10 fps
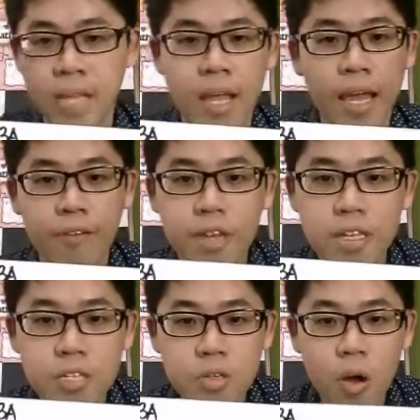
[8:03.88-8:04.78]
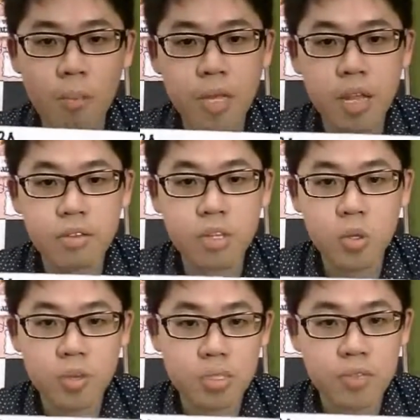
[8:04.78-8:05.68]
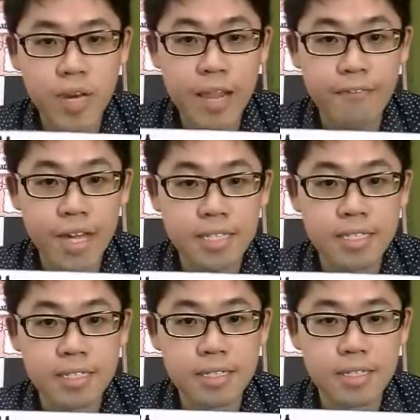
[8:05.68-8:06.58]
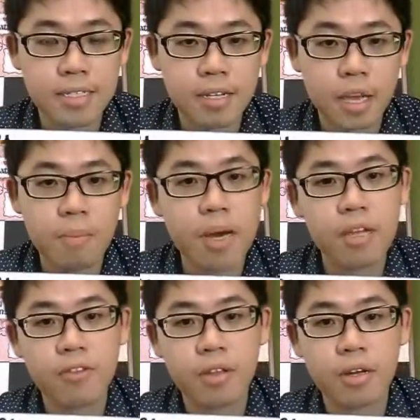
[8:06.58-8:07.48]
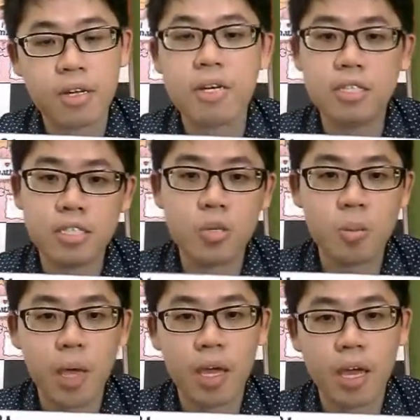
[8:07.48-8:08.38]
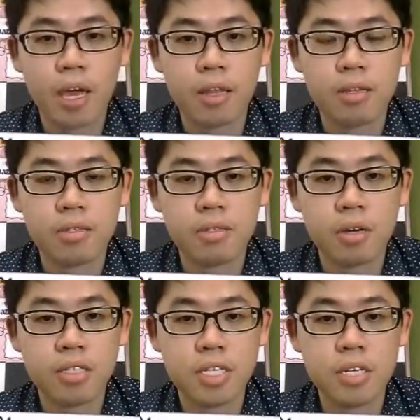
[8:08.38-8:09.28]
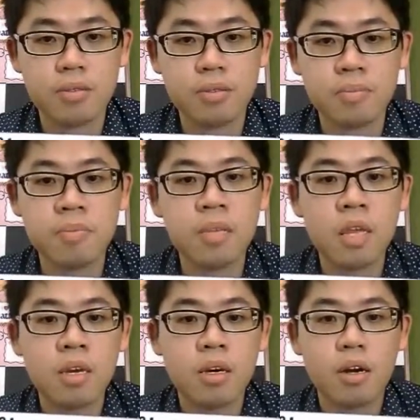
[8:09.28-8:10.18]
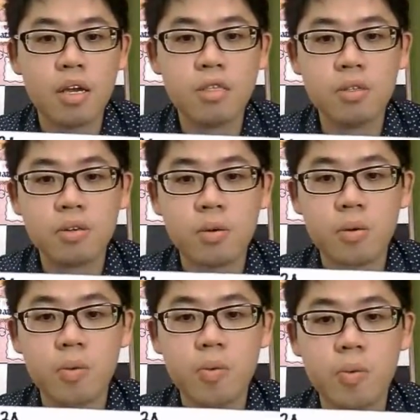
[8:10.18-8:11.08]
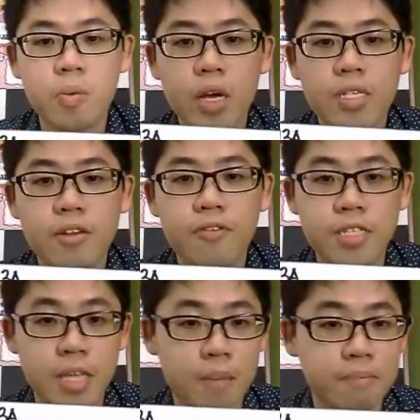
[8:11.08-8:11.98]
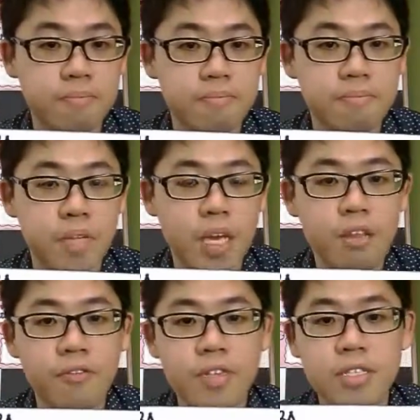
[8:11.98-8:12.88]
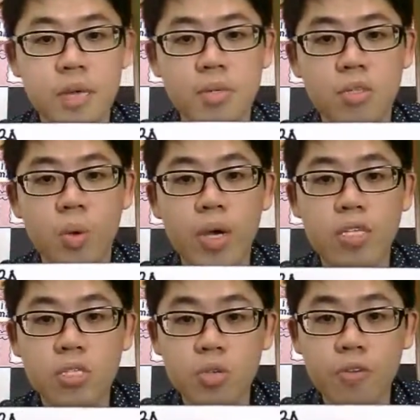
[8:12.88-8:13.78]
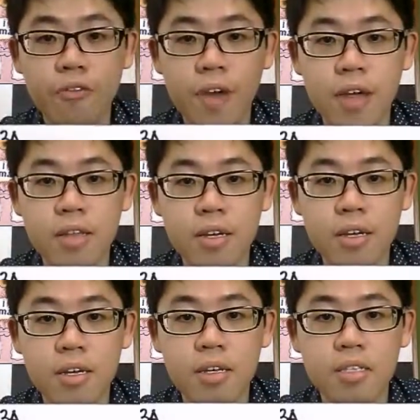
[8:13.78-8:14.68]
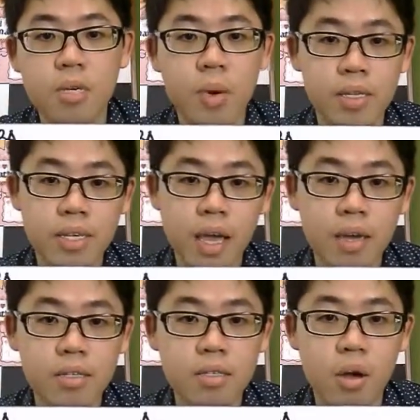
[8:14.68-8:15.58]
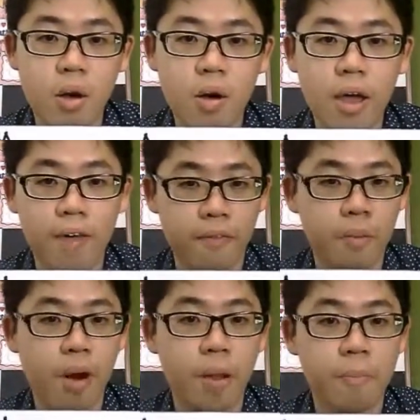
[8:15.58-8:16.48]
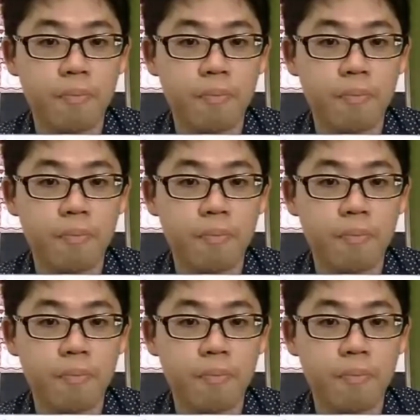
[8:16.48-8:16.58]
get ready to copy down the notes really fast. Okay, but if not, just go back and continue. Okay, so what is the first step? Okay, the first step is always to find the dy dx or f prime.